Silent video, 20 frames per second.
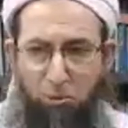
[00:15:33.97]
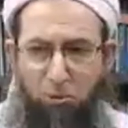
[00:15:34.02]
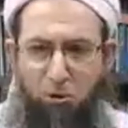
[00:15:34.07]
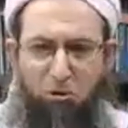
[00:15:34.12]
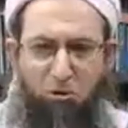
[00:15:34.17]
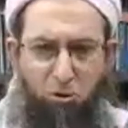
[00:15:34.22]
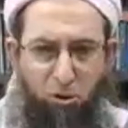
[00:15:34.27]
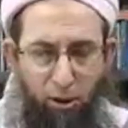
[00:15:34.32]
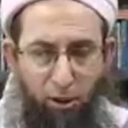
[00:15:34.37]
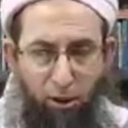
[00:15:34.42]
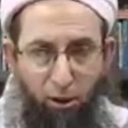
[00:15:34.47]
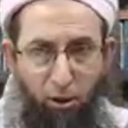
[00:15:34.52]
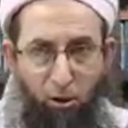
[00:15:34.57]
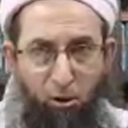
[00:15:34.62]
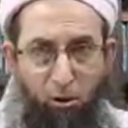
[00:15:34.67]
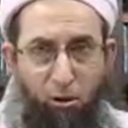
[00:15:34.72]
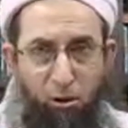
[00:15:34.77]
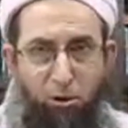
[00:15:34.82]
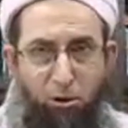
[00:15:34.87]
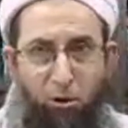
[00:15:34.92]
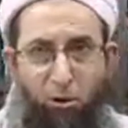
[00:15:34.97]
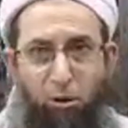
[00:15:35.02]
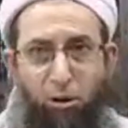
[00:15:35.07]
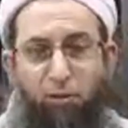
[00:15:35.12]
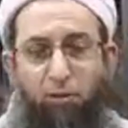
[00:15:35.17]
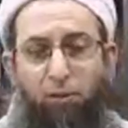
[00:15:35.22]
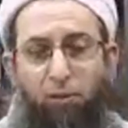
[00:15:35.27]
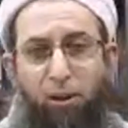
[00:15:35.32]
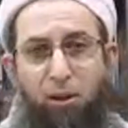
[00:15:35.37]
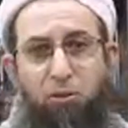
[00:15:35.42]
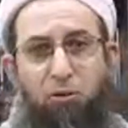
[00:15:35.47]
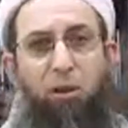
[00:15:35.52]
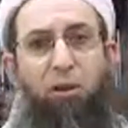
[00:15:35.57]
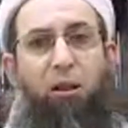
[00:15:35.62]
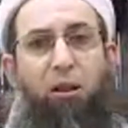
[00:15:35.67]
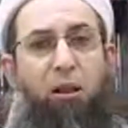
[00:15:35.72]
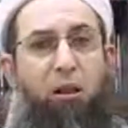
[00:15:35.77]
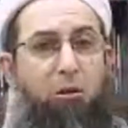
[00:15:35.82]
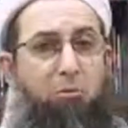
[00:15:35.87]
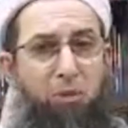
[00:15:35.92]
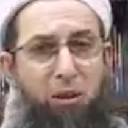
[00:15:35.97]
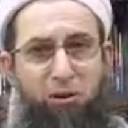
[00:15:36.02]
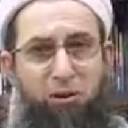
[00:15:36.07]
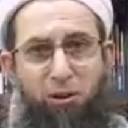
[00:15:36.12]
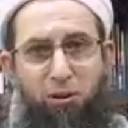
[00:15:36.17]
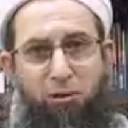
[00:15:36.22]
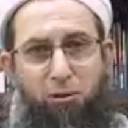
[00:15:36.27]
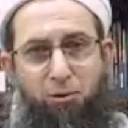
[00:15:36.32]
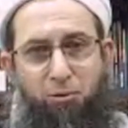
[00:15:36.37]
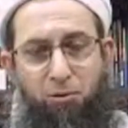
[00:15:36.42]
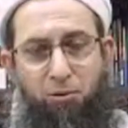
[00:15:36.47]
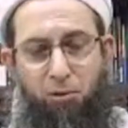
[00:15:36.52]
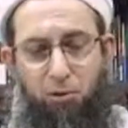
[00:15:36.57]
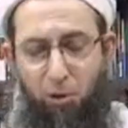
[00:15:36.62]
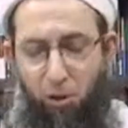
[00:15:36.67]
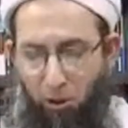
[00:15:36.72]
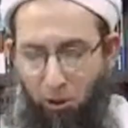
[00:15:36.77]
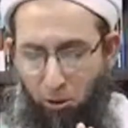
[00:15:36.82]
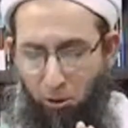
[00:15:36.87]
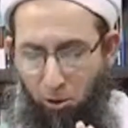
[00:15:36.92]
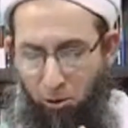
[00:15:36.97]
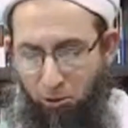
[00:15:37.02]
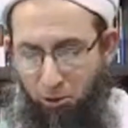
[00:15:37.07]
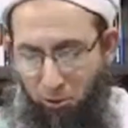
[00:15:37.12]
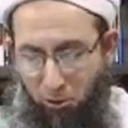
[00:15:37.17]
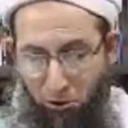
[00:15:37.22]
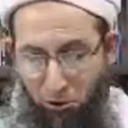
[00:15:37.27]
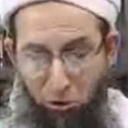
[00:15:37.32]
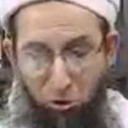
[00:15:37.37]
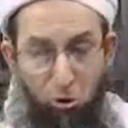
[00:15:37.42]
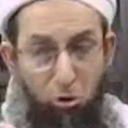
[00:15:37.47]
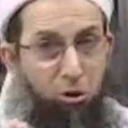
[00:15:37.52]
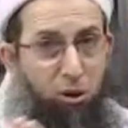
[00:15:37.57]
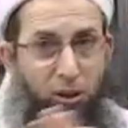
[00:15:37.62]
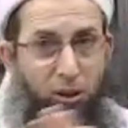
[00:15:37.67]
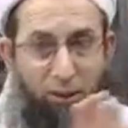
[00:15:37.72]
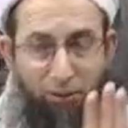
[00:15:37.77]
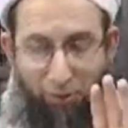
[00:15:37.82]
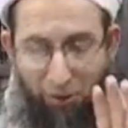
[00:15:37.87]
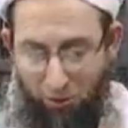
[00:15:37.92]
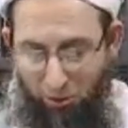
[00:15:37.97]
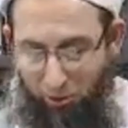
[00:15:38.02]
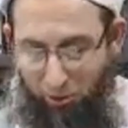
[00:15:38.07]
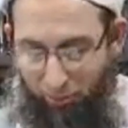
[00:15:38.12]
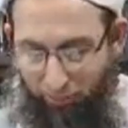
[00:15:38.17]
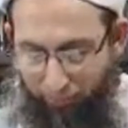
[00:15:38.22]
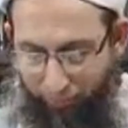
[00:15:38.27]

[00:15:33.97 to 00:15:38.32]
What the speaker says: because all of these are ibadat. They are not social events.